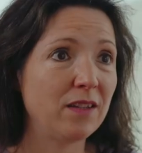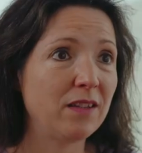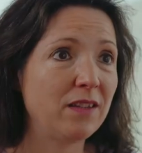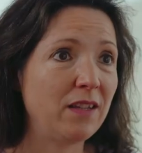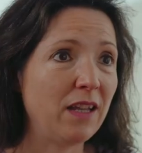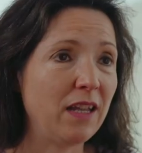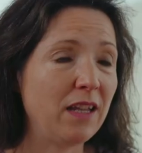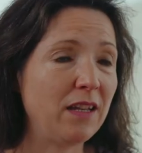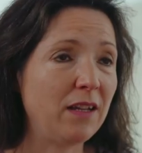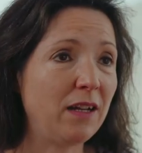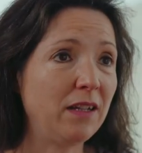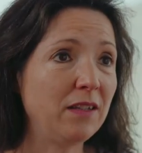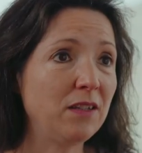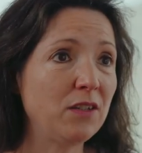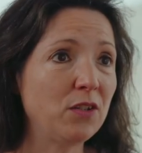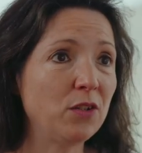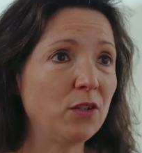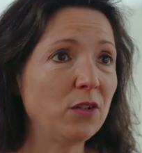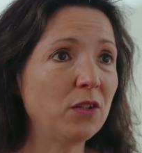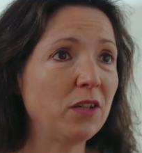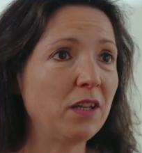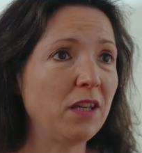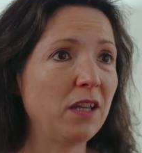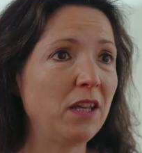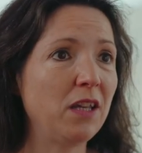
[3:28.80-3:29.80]
They are
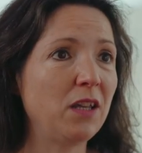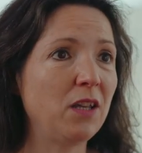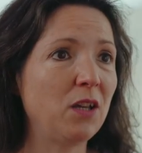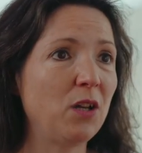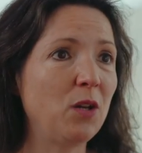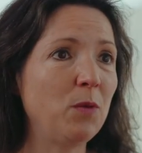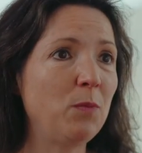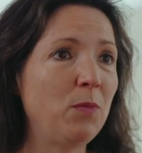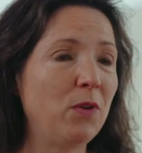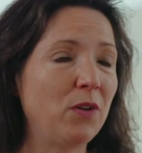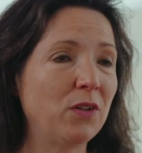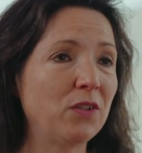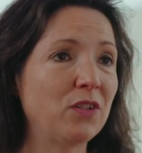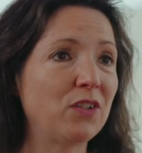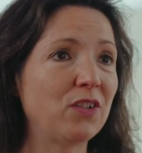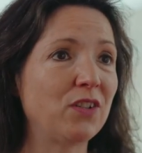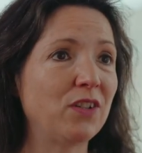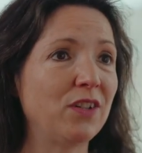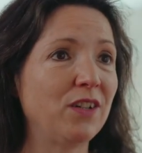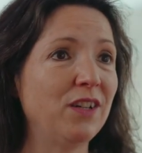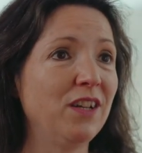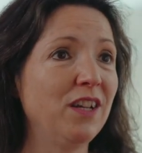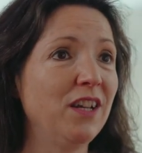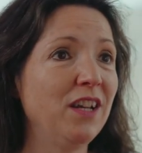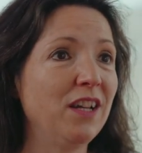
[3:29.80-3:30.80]
talking about
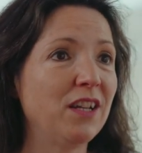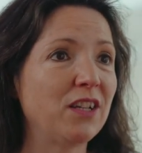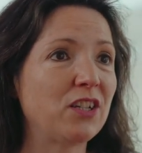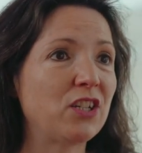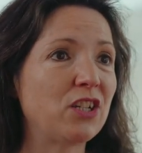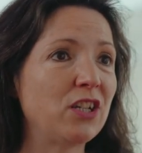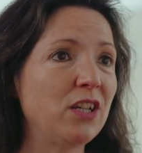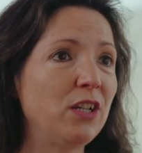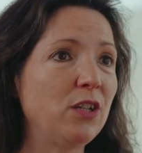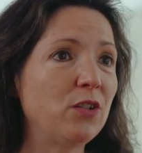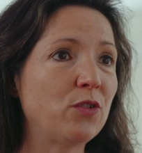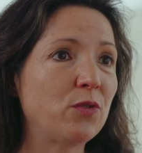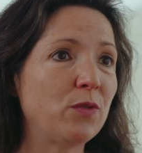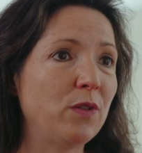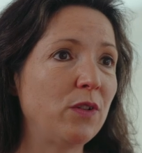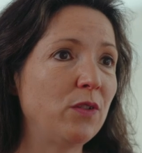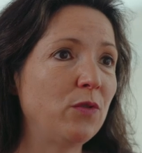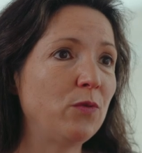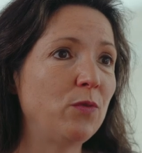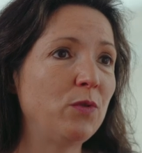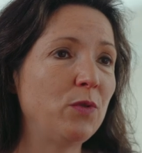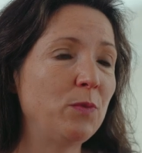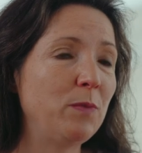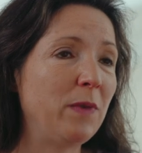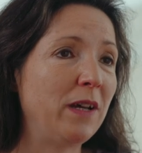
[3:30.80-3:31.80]
uh, children
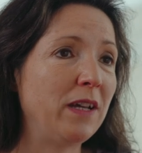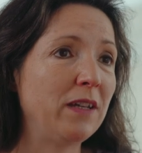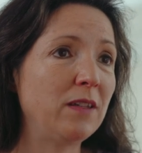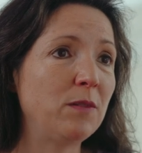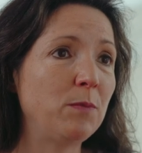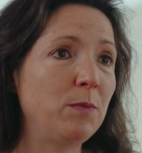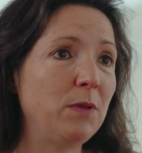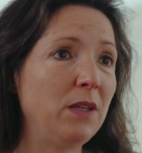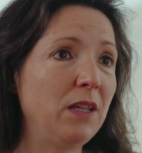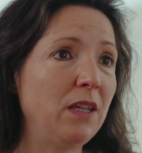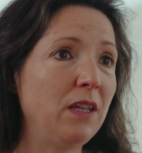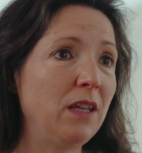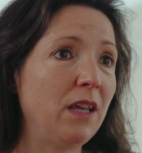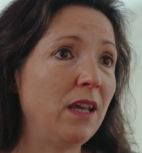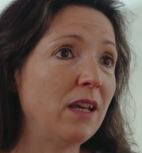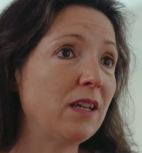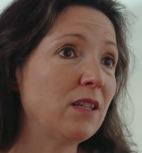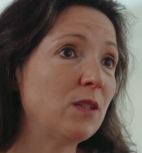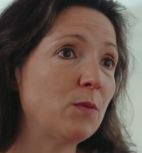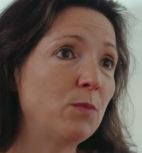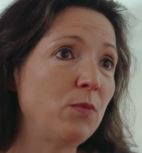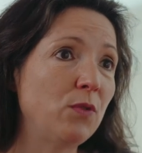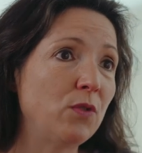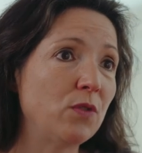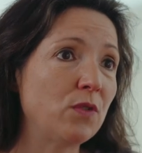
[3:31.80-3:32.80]
who might be
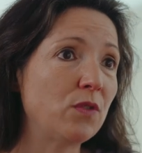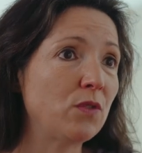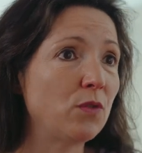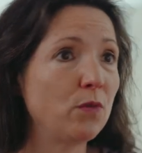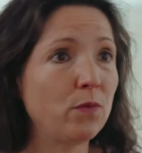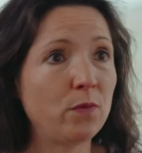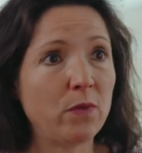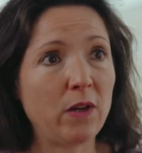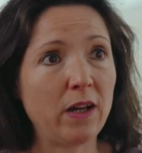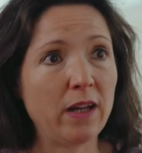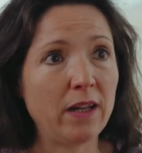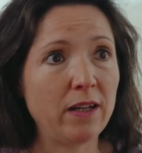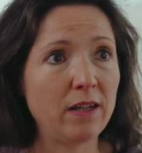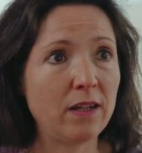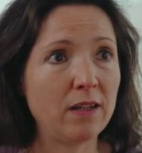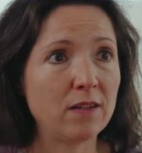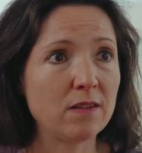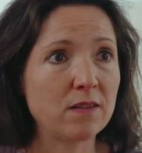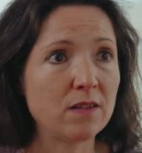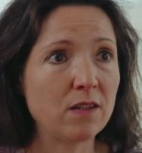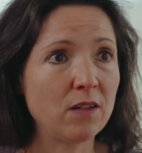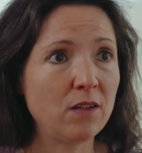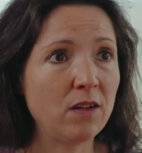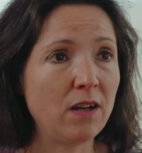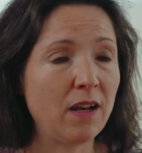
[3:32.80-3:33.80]
exposed to
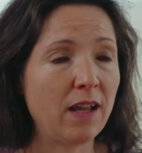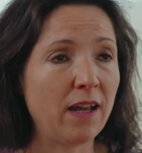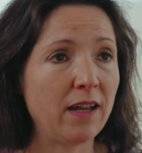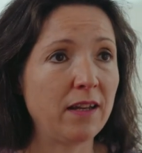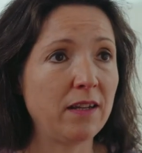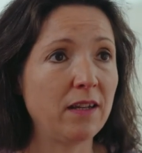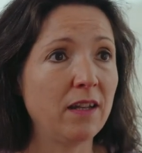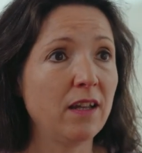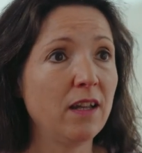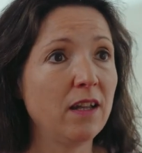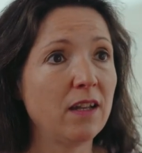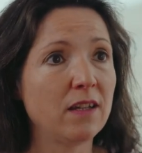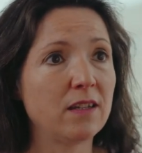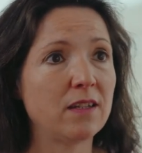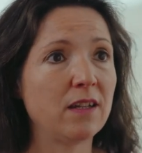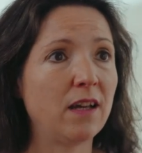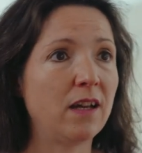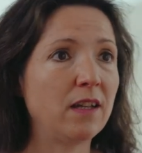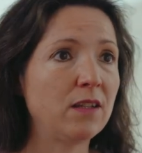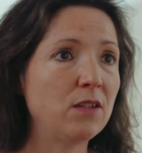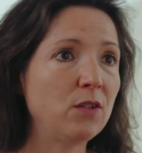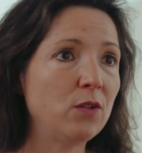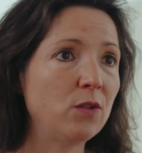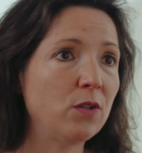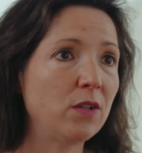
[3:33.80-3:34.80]
violence online. They
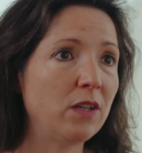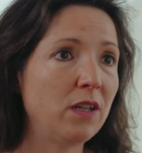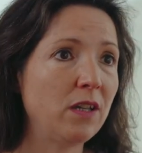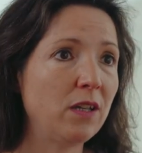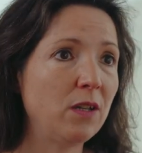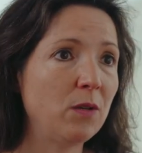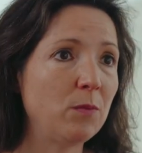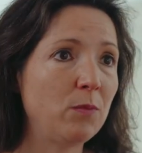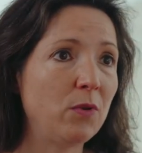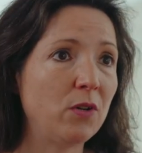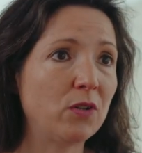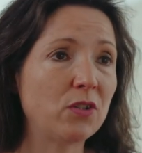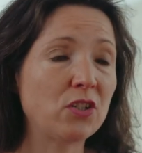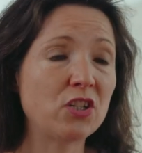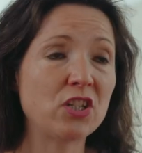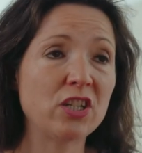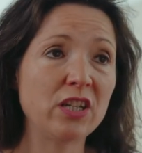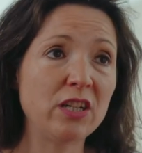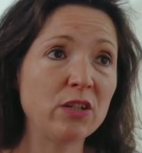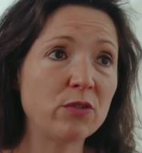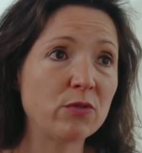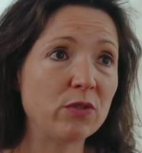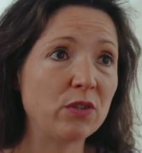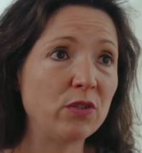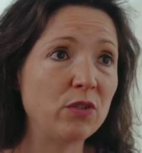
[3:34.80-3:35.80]
are talking about
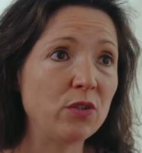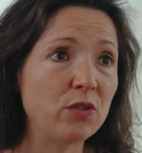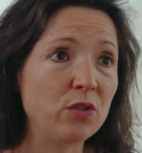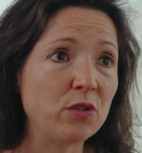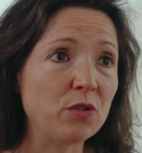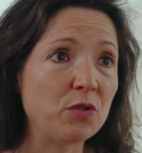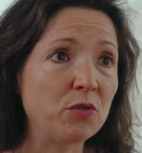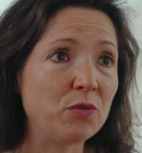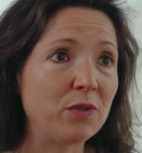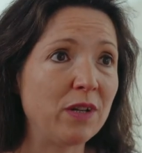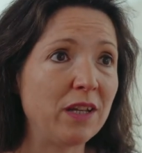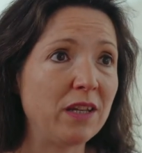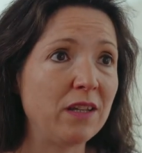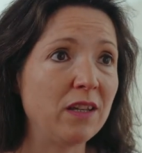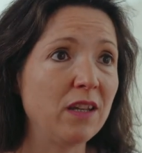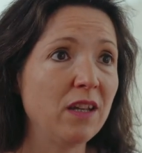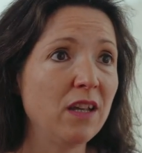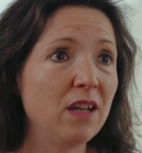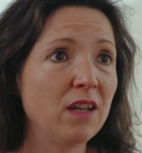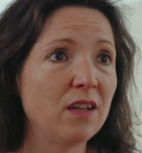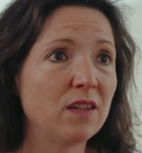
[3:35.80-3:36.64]
children in Ukraine.